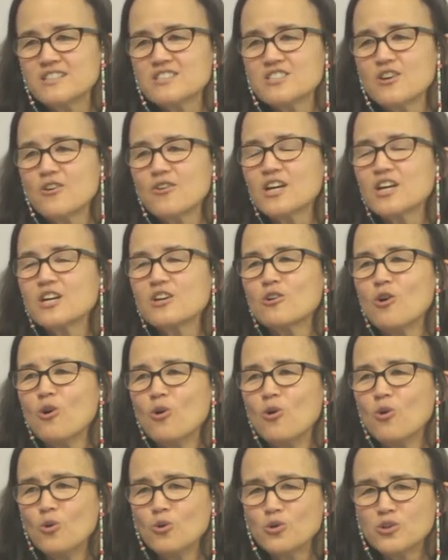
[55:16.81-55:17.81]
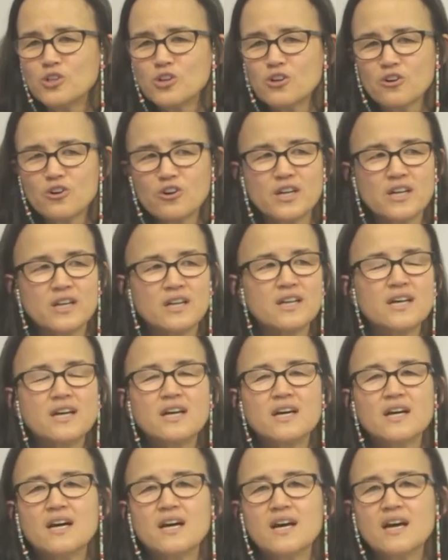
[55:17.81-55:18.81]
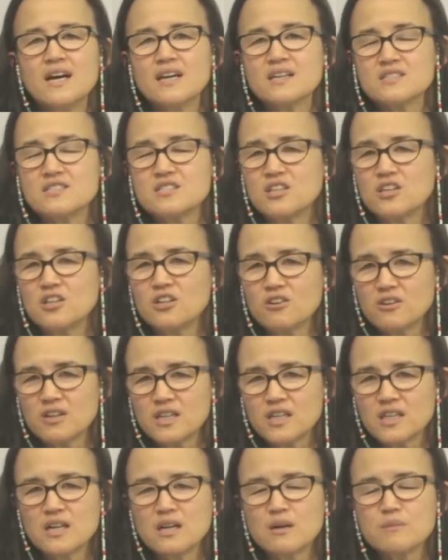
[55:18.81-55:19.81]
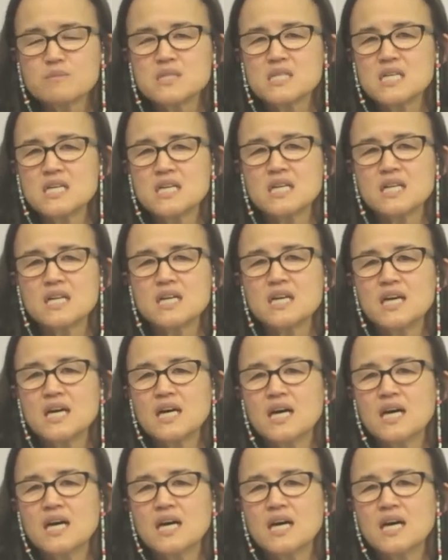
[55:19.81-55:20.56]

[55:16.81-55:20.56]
so it can hold urine as the urine comes in.